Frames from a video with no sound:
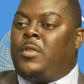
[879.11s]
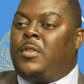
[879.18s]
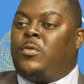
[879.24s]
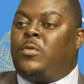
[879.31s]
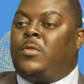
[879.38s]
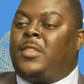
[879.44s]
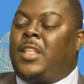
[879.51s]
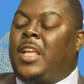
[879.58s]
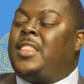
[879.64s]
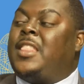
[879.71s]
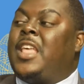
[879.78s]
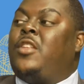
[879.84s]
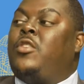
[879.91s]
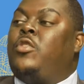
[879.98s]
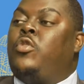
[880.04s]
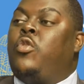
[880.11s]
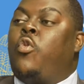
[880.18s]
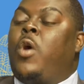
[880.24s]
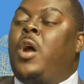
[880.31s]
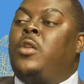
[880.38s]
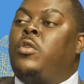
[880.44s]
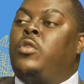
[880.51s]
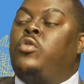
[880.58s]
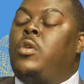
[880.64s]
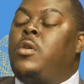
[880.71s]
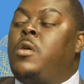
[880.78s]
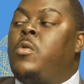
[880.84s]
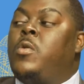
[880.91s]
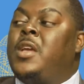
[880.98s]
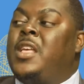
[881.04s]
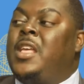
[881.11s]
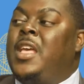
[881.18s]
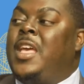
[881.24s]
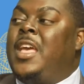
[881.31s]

to state that you are not owing